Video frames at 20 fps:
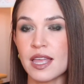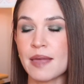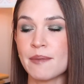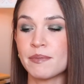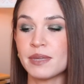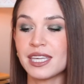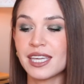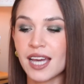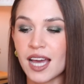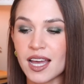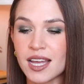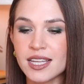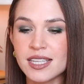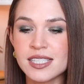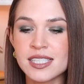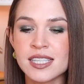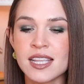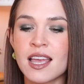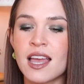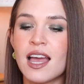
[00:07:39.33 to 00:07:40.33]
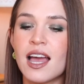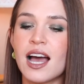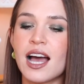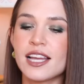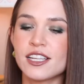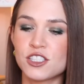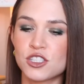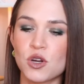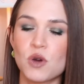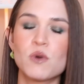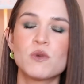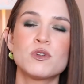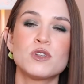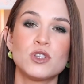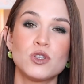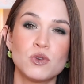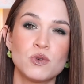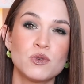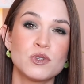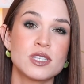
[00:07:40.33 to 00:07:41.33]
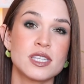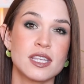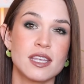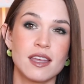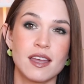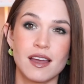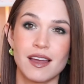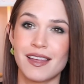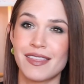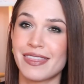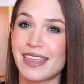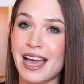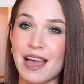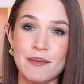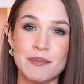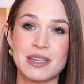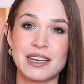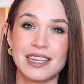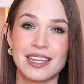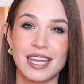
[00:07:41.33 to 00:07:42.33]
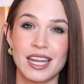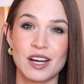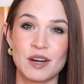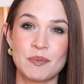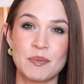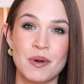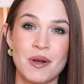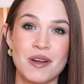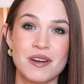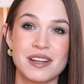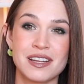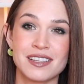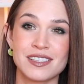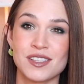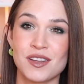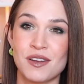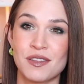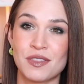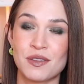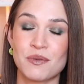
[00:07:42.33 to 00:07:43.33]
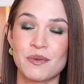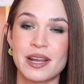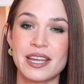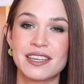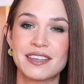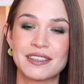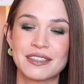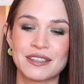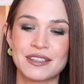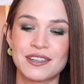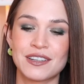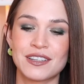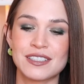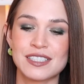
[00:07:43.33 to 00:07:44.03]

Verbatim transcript: And because I don't use that many hair products on the regular.